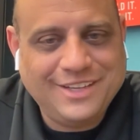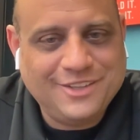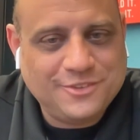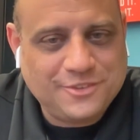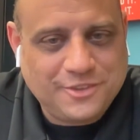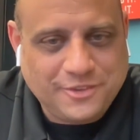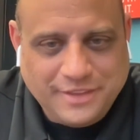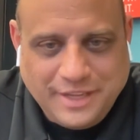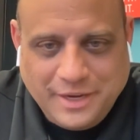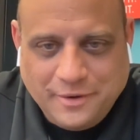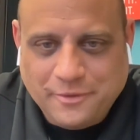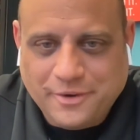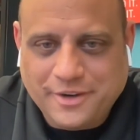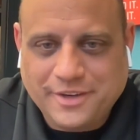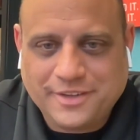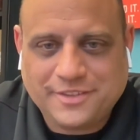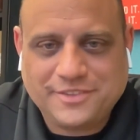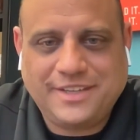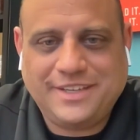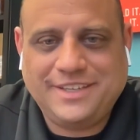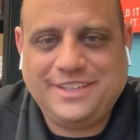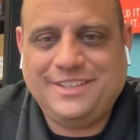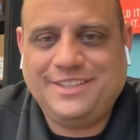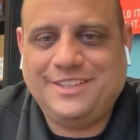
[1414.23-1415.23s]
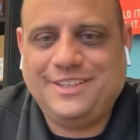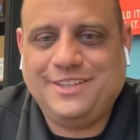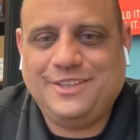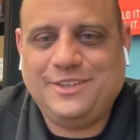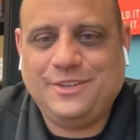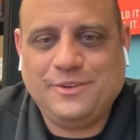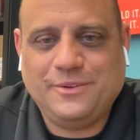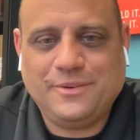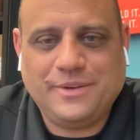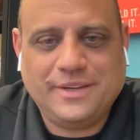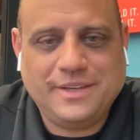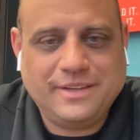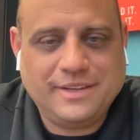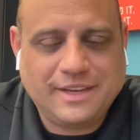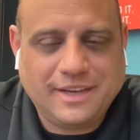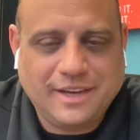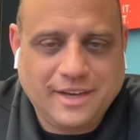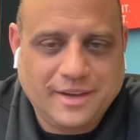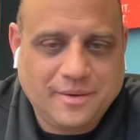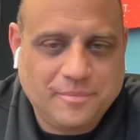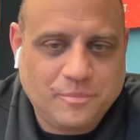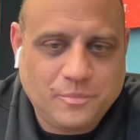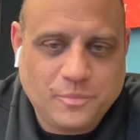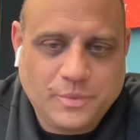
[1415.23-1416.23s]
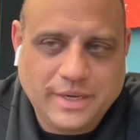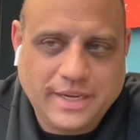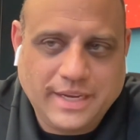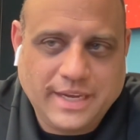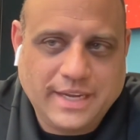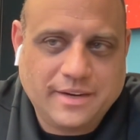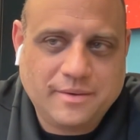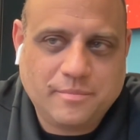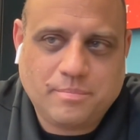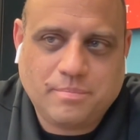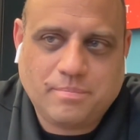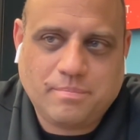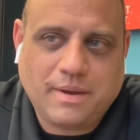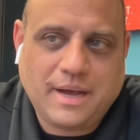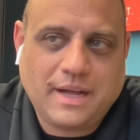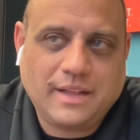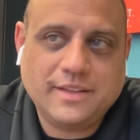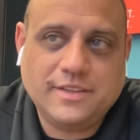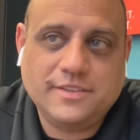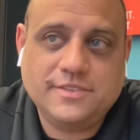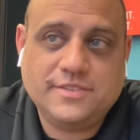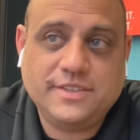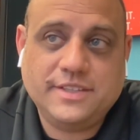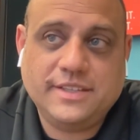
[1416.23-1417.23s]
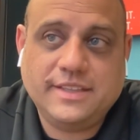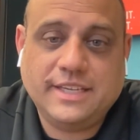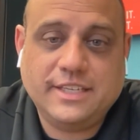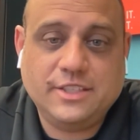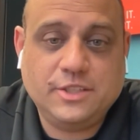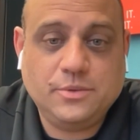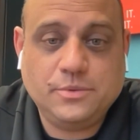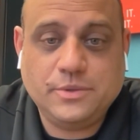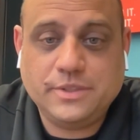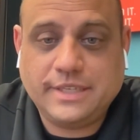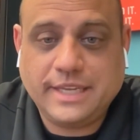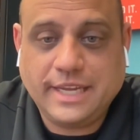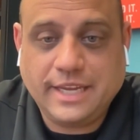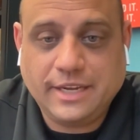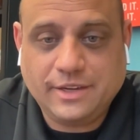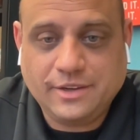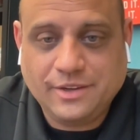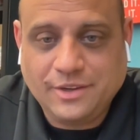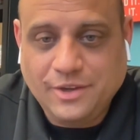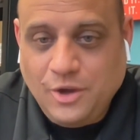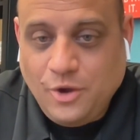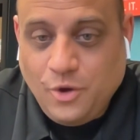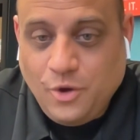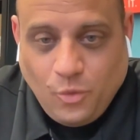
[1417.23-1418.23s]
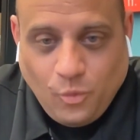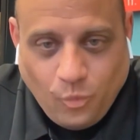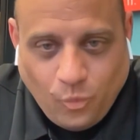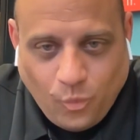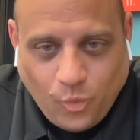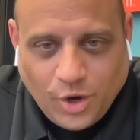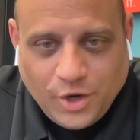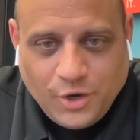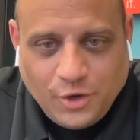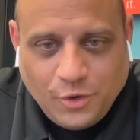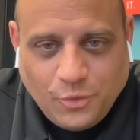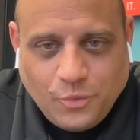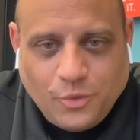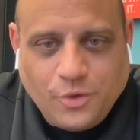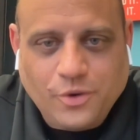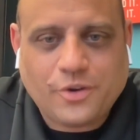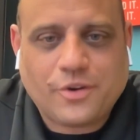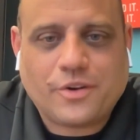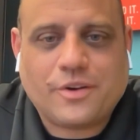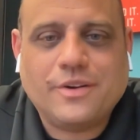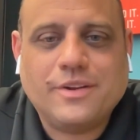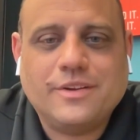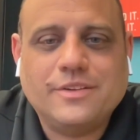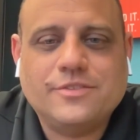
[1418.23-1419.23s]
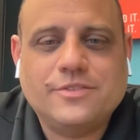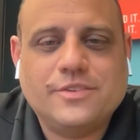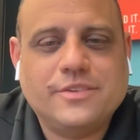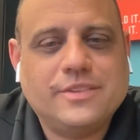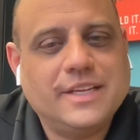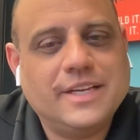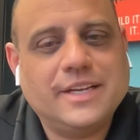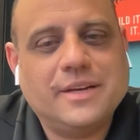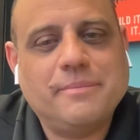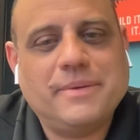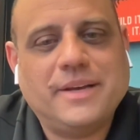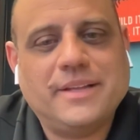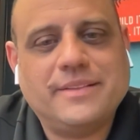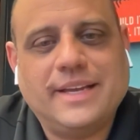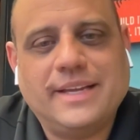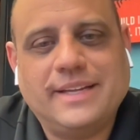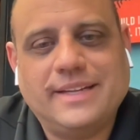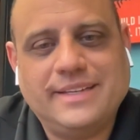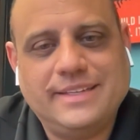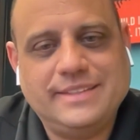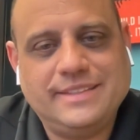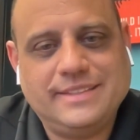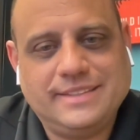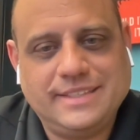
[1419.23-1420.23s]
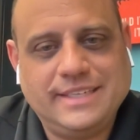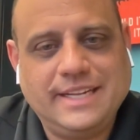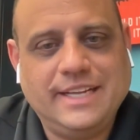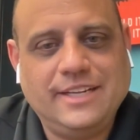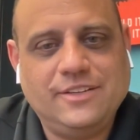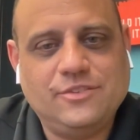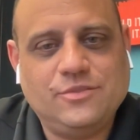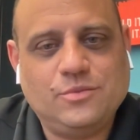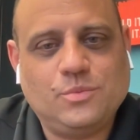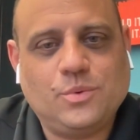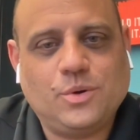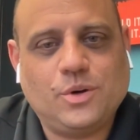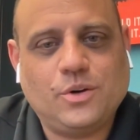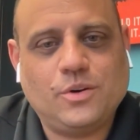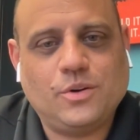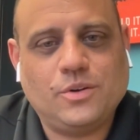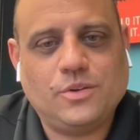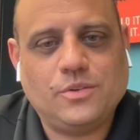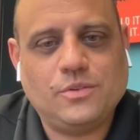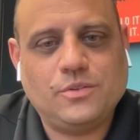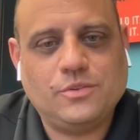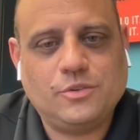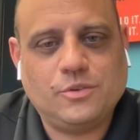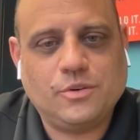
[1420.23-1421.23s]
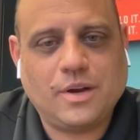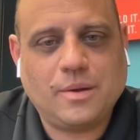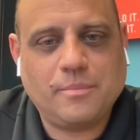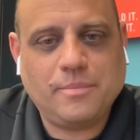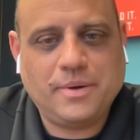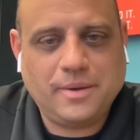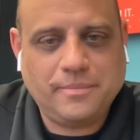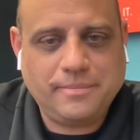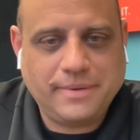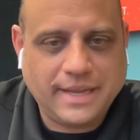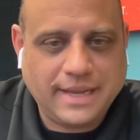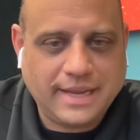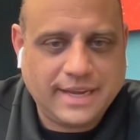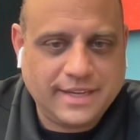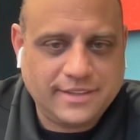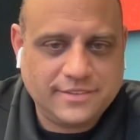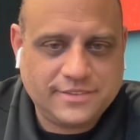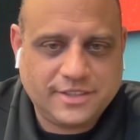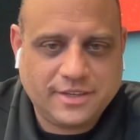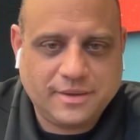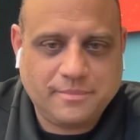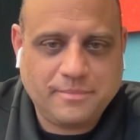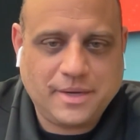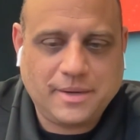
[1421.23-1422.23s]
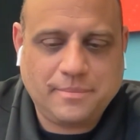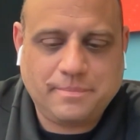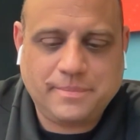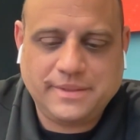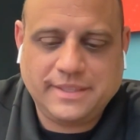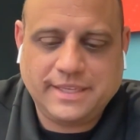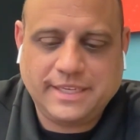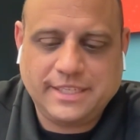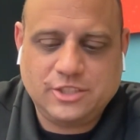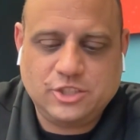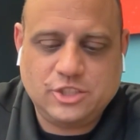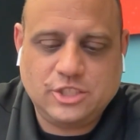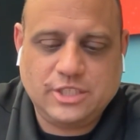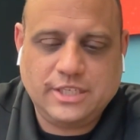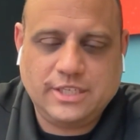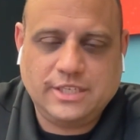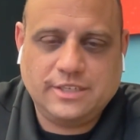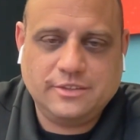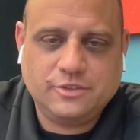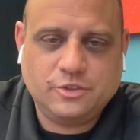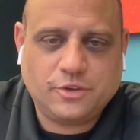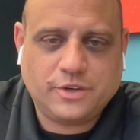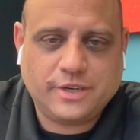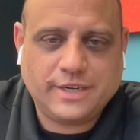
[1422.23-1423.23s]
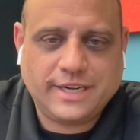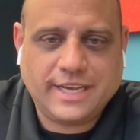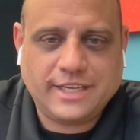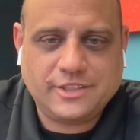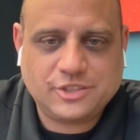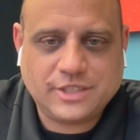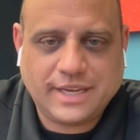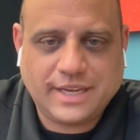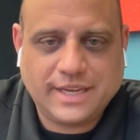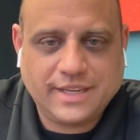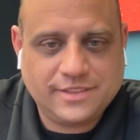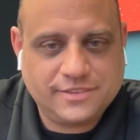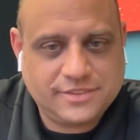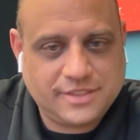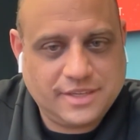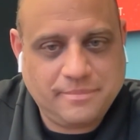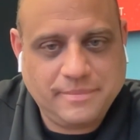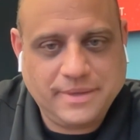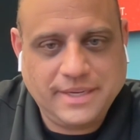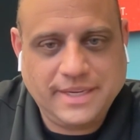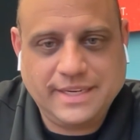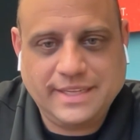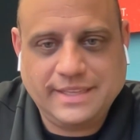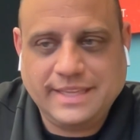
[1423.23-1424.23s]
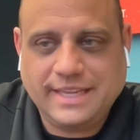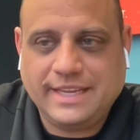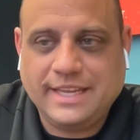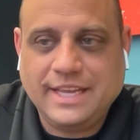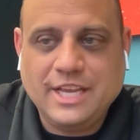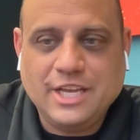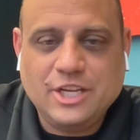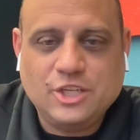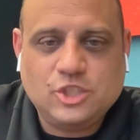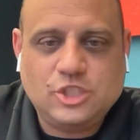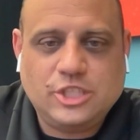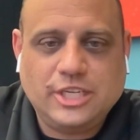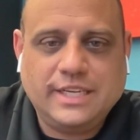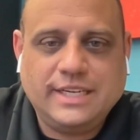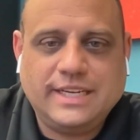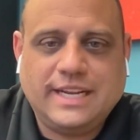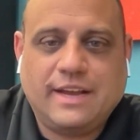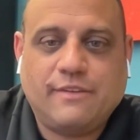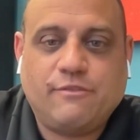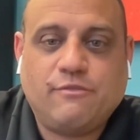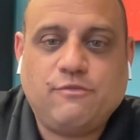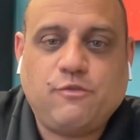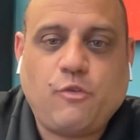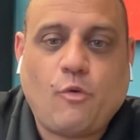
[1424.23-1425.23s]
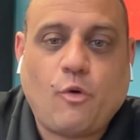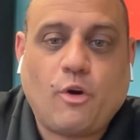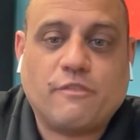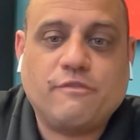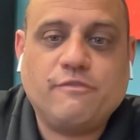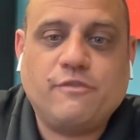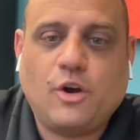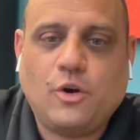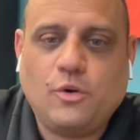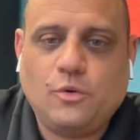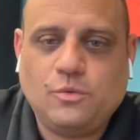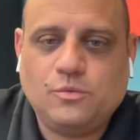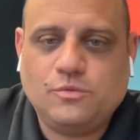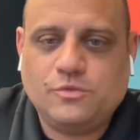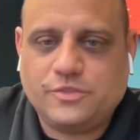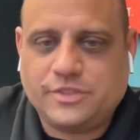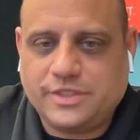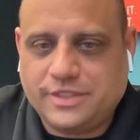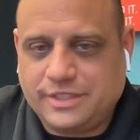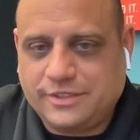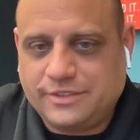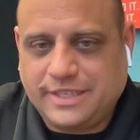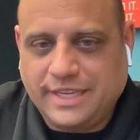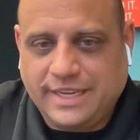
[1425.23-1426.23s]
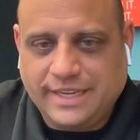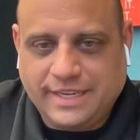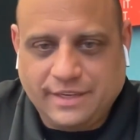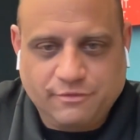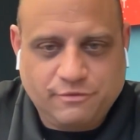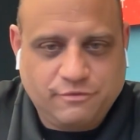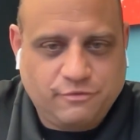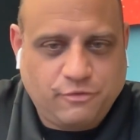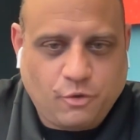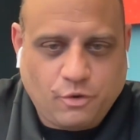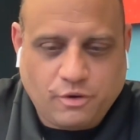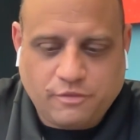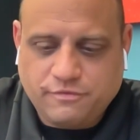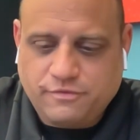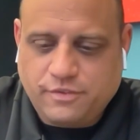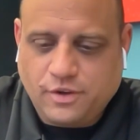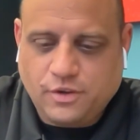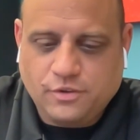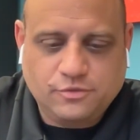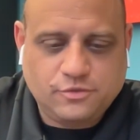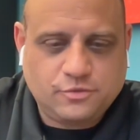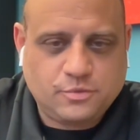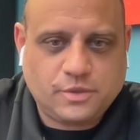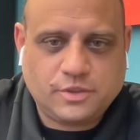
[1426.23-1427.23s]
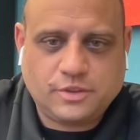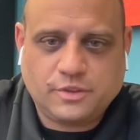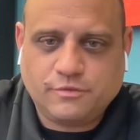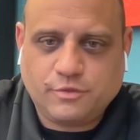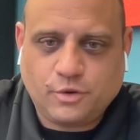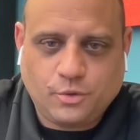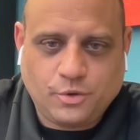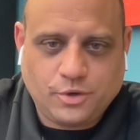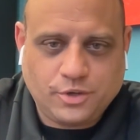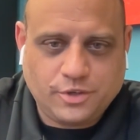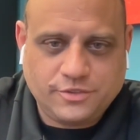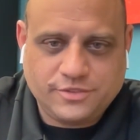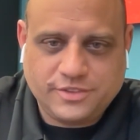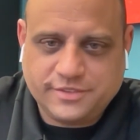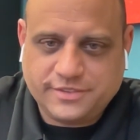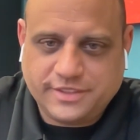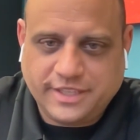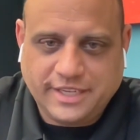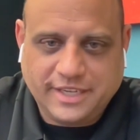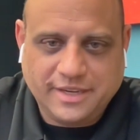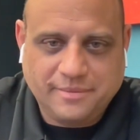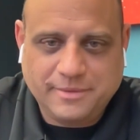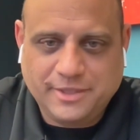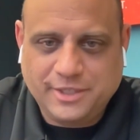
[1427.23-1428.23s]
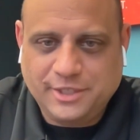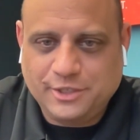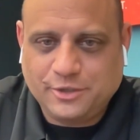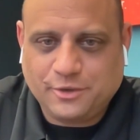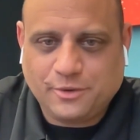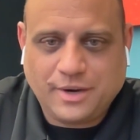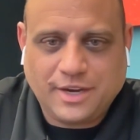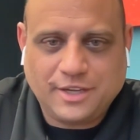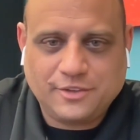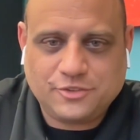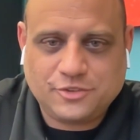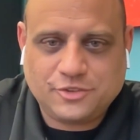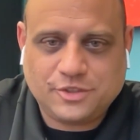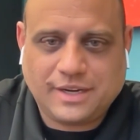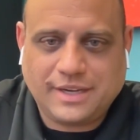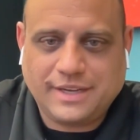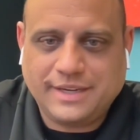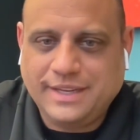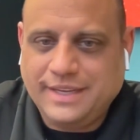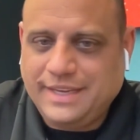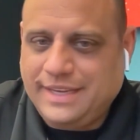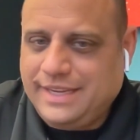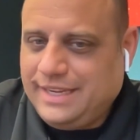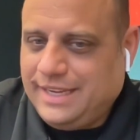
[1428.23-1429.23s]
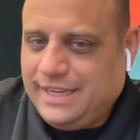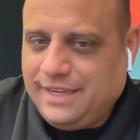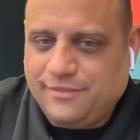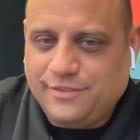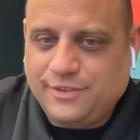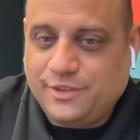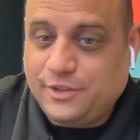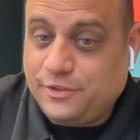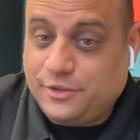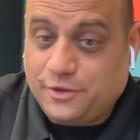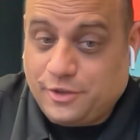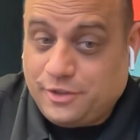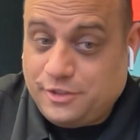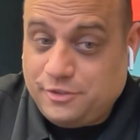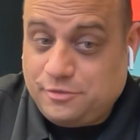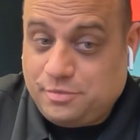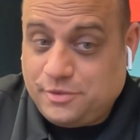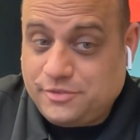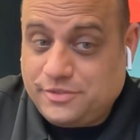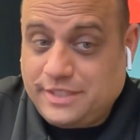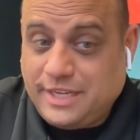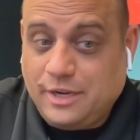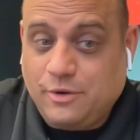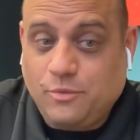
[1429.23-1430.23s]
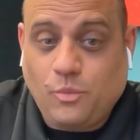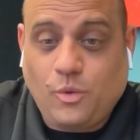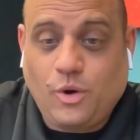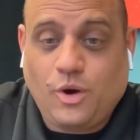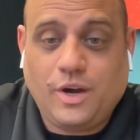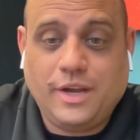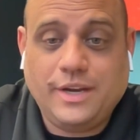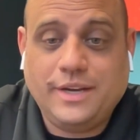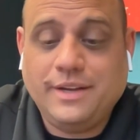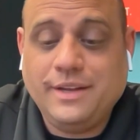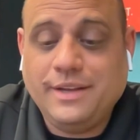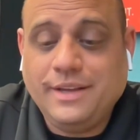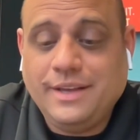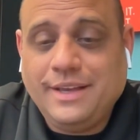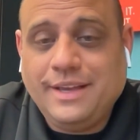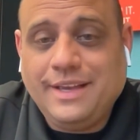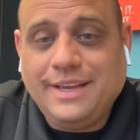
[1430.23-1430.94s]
So they were excited to do it. Um, we had a policy that you would take one order. So think about that. In today's world, Grubhub guys come up and they cheat and DoorDash guys come in and they cheat and have four phones and they're taking four phones worth of orders as they come into your restaurant. Even though they're only supposed to take one,